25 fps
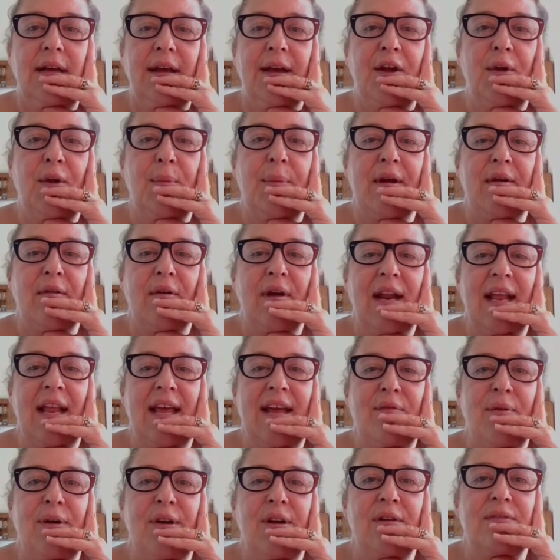going to be a
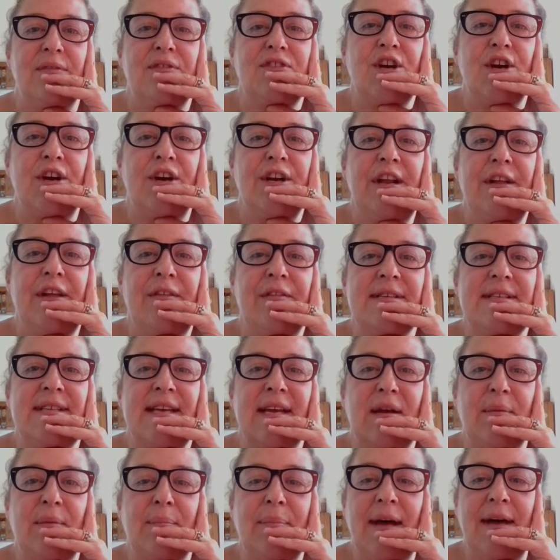relief when I've shown you the
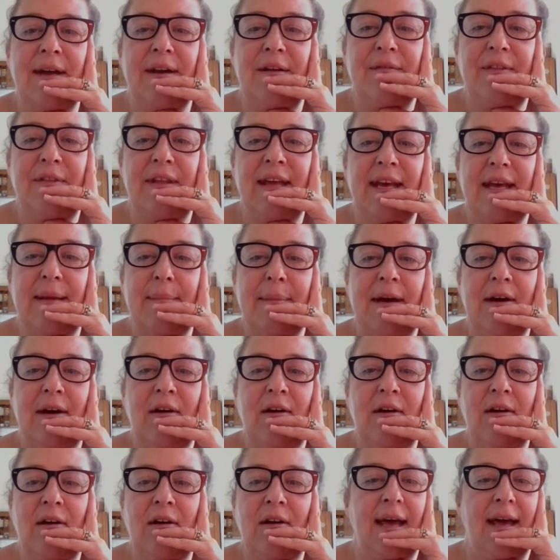second part of the email.
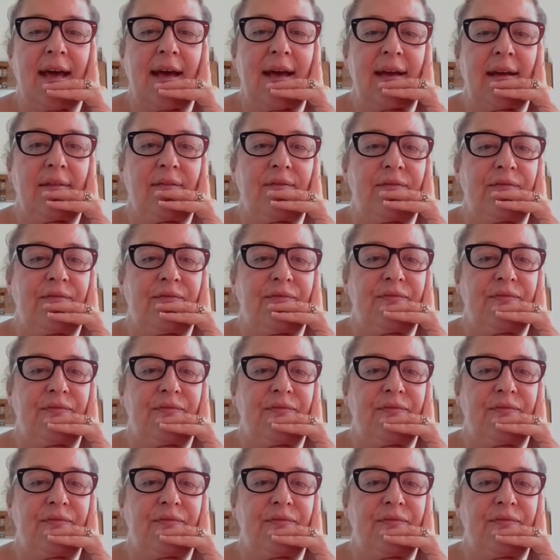Okay.